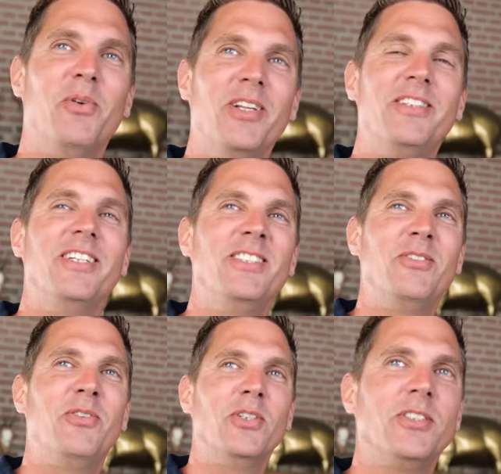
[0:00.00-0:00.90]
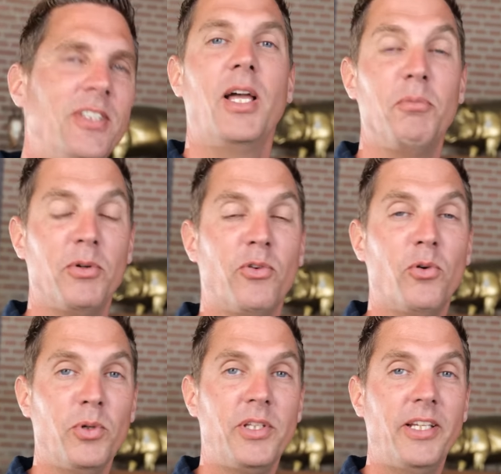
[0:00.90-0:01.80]
You want to taste it first? And
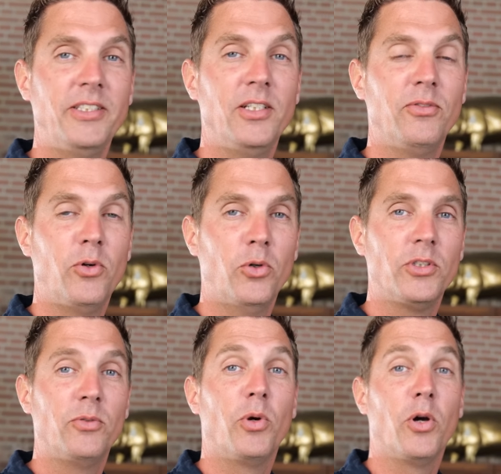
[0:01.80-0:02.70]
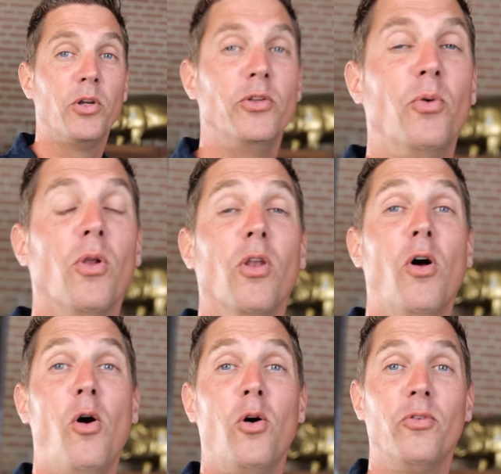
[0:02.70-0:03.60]
before we taste it, of course, we're going to do a
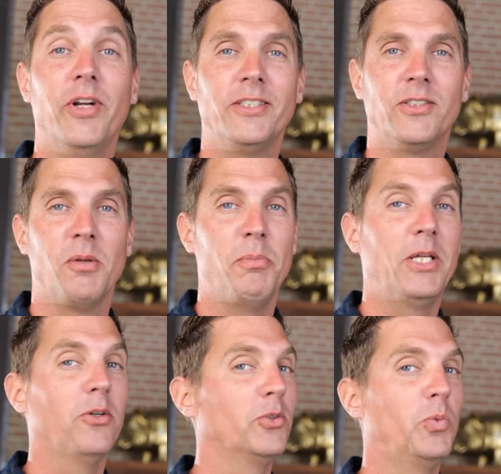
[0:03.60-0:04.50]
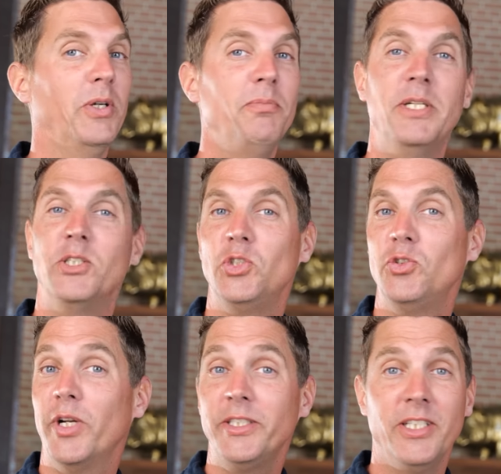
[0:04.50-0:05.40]
long rest because we've been
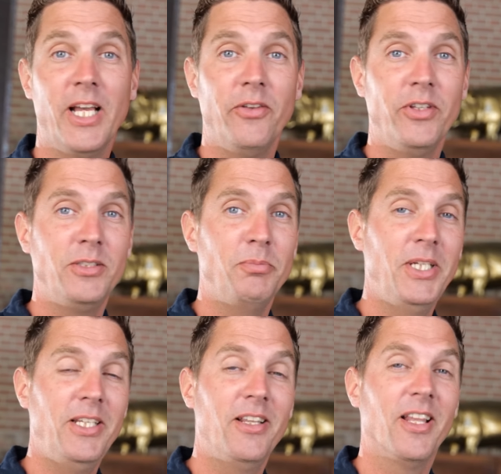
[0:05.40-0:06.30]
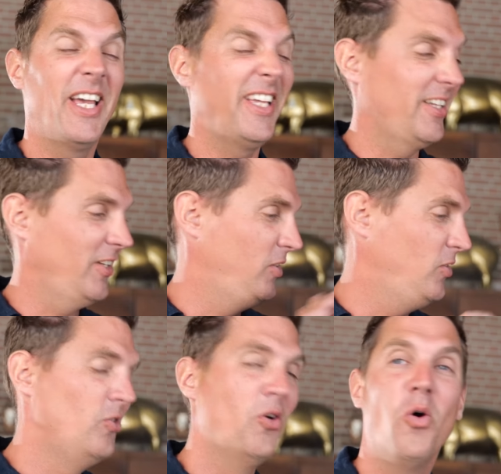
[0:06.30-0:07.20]
stressing out this meat like
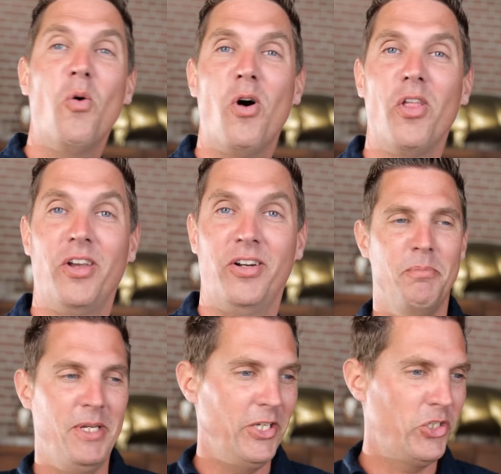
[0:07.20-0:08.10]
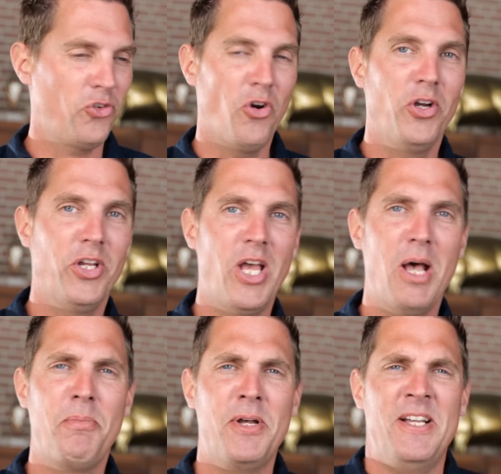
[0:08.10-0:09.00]
no other. The meat is shrunken
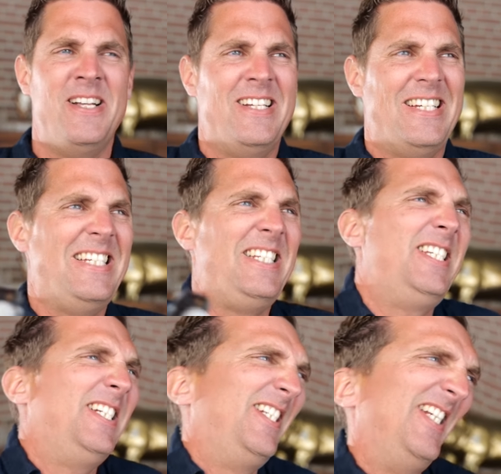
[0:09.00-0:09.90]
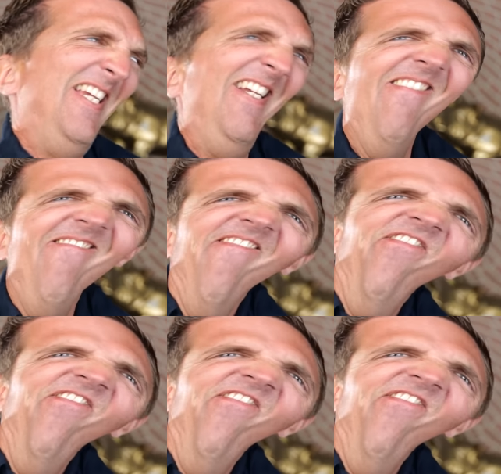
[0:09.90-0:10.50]
up. And it's just like, it uh,